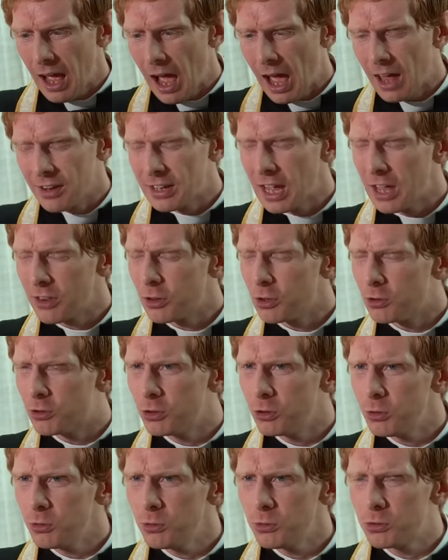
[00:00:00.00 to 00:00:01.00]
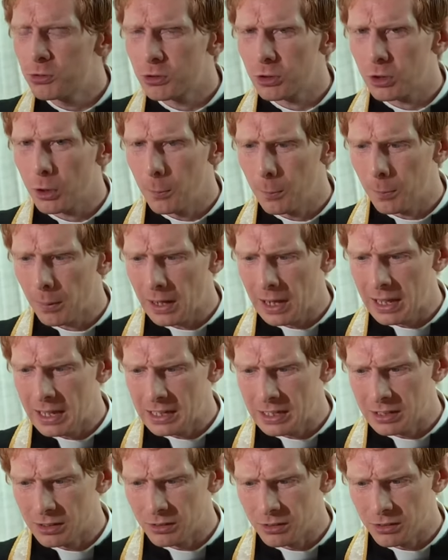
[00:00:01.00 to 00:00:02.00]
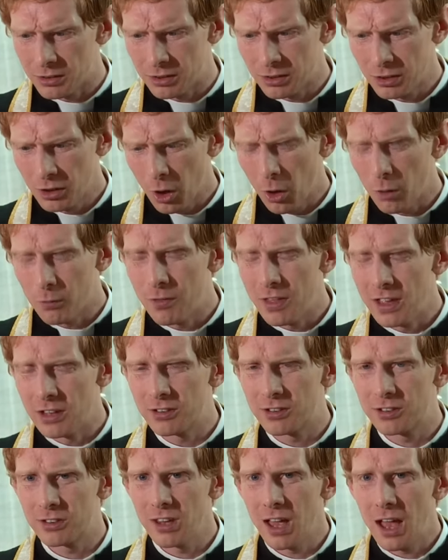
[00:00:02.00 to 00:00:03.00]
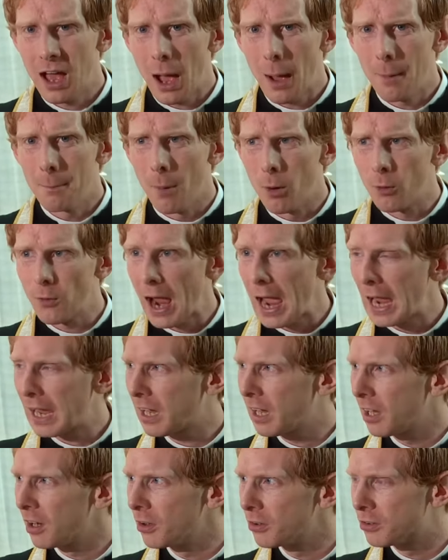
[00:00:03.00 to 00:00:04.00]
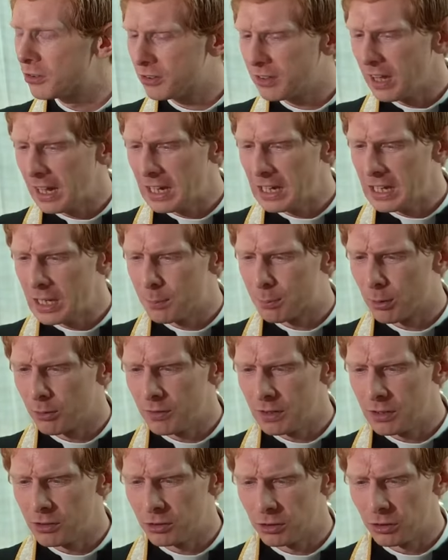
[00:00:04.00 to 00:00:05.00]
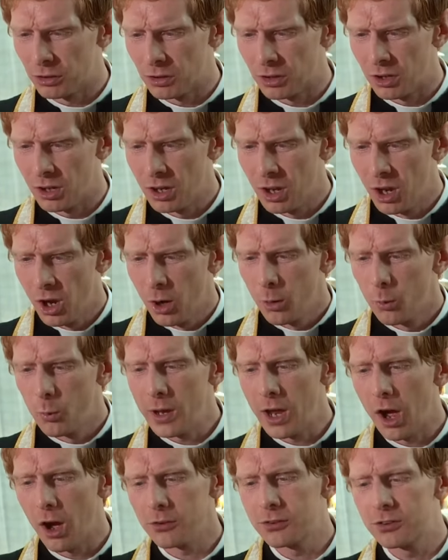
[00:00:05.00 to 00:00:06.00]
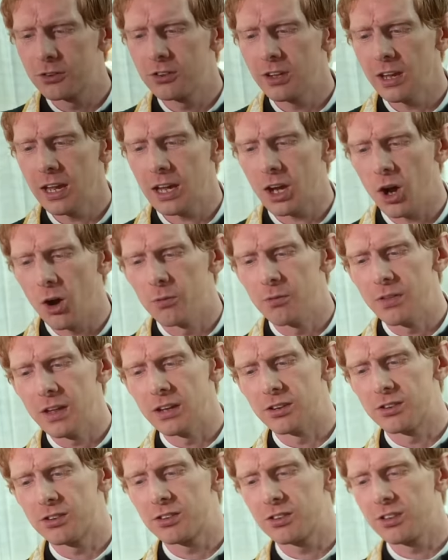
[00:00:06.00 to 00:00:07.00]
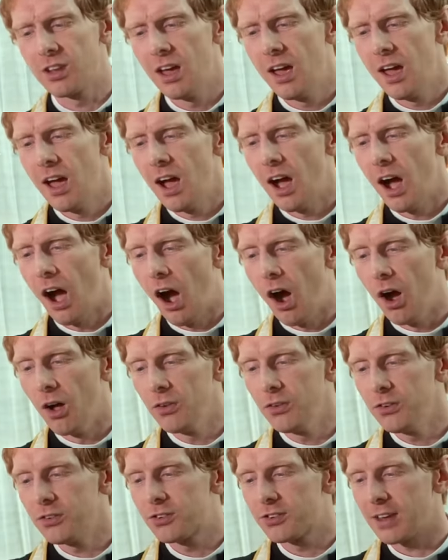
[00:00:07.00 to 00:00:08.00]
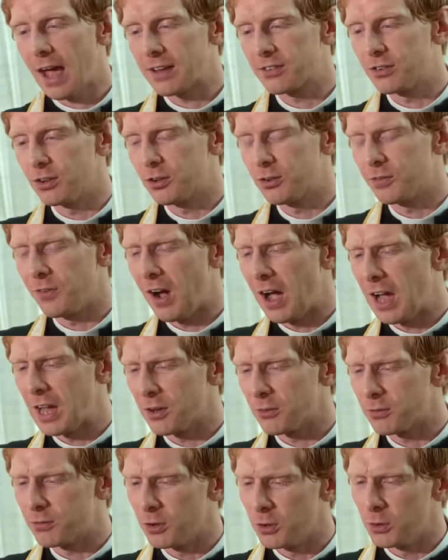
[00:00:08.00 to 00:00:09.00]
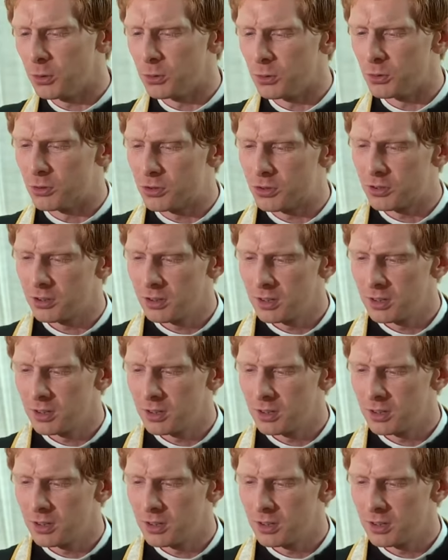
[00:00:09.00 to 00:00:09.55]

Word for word: And yet the Jews complained of this miraculous daily provision. We are sick of this unsatisfying food.